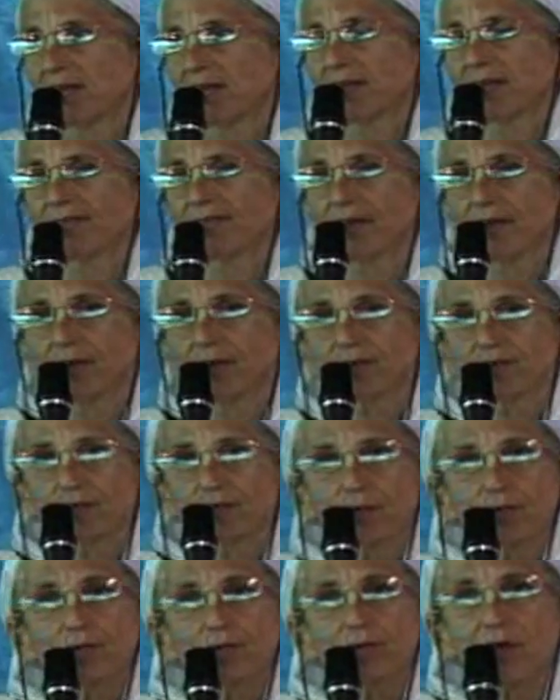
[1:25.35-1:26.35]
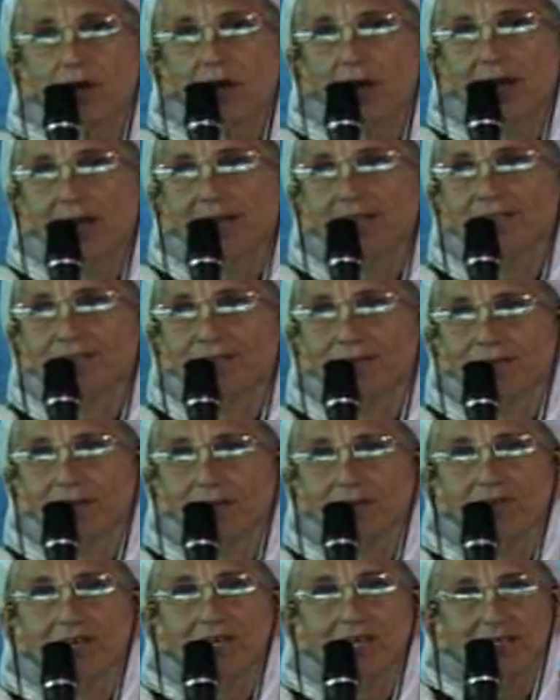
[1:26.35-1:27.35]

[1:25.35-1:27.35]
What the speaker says: that there are two kinds of living